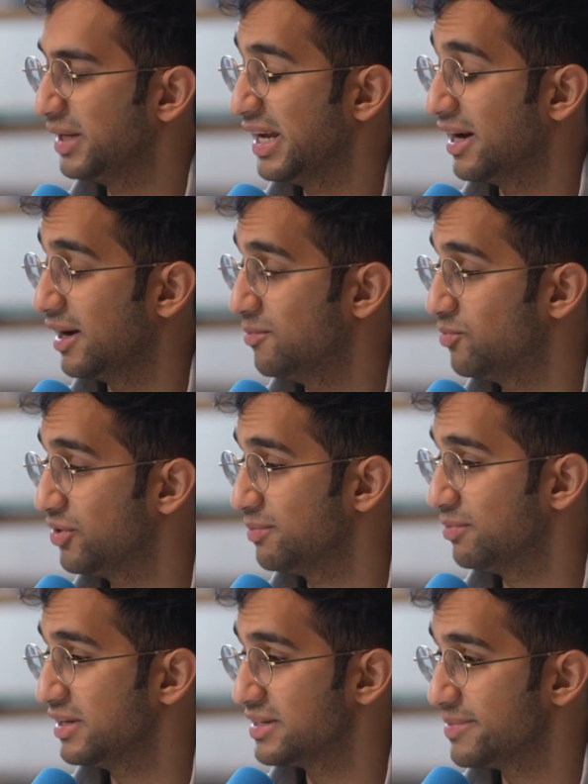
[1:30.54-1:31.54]
yeah, I'm pretty
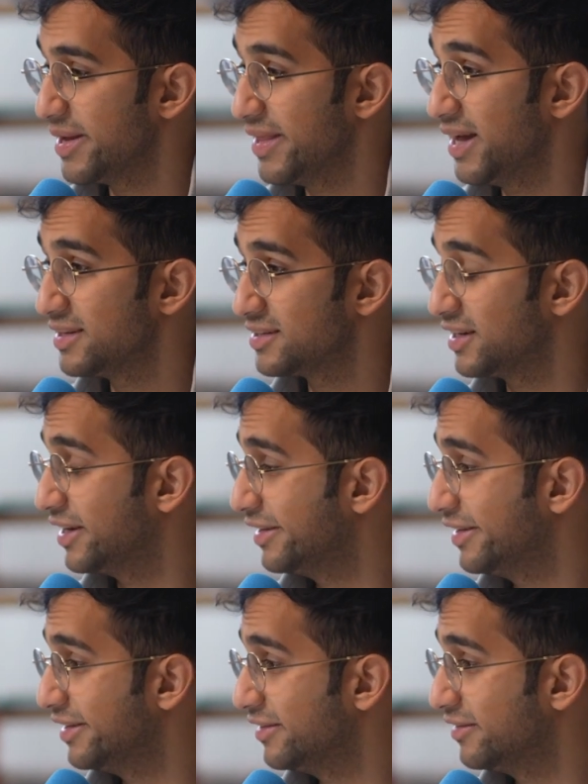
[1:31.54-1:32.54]
pleased about that. And
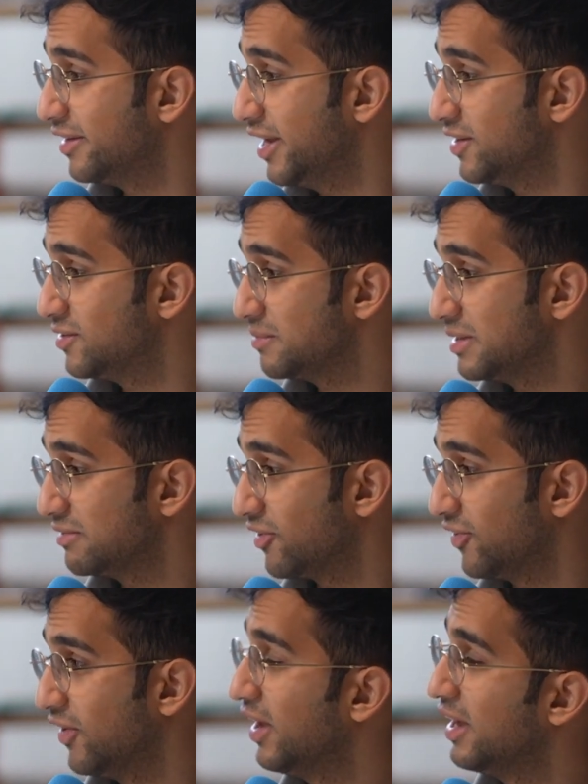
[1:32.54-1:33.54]
then today should be a
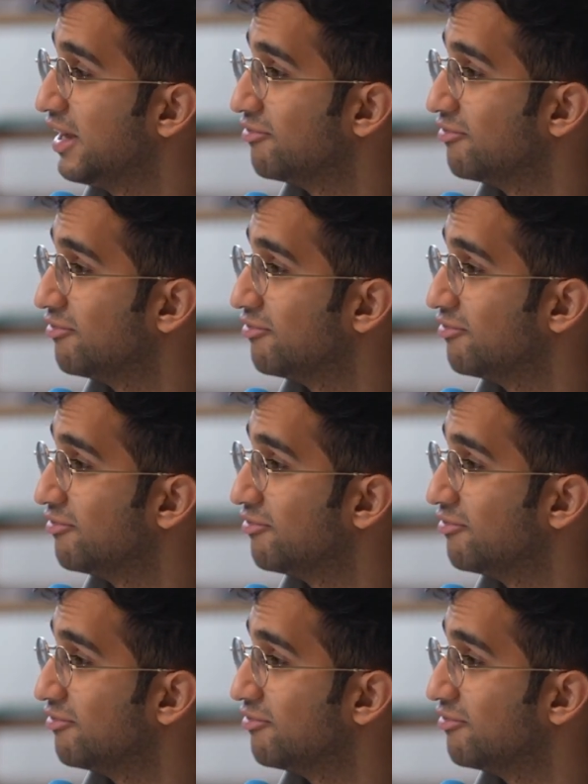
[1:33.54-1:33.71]
fun day.